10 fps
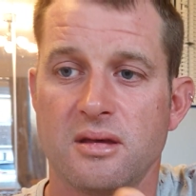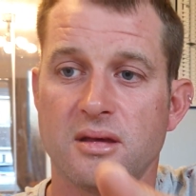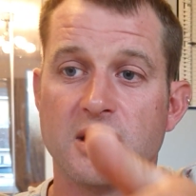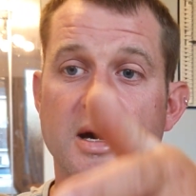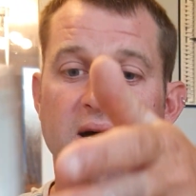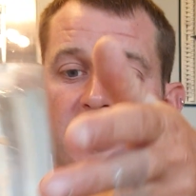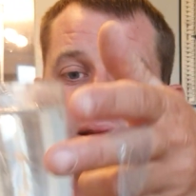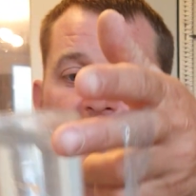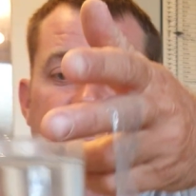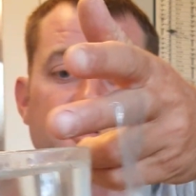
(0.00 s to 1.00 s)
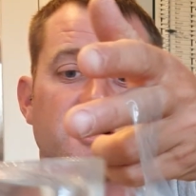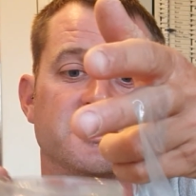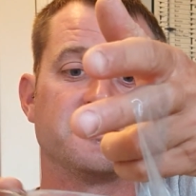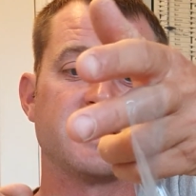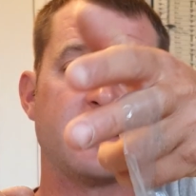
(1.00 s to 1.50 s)
Now I've just got
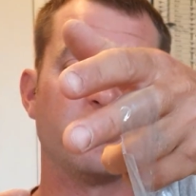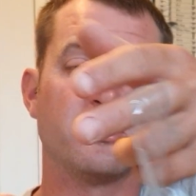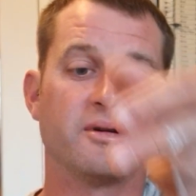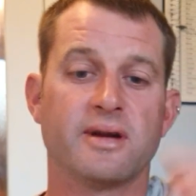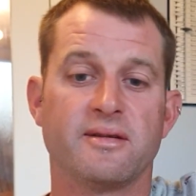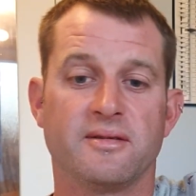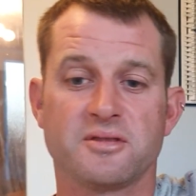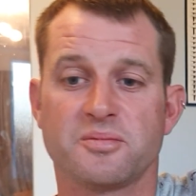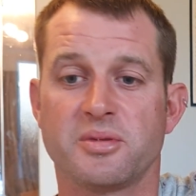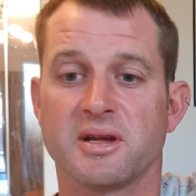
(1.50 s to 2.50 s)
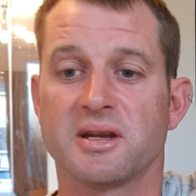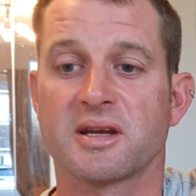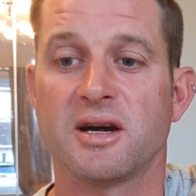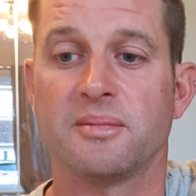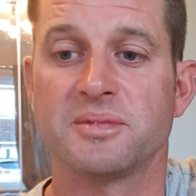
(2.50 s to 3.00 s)
some tap water here. I've just put it in a
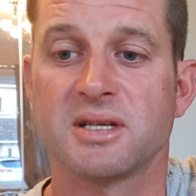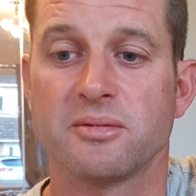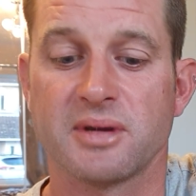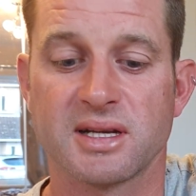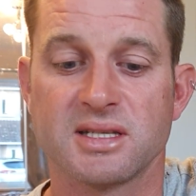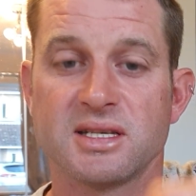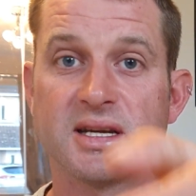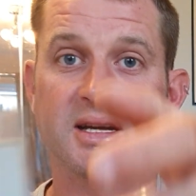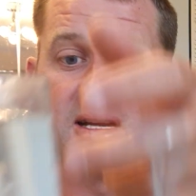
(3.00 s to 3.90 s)
cup so we can see it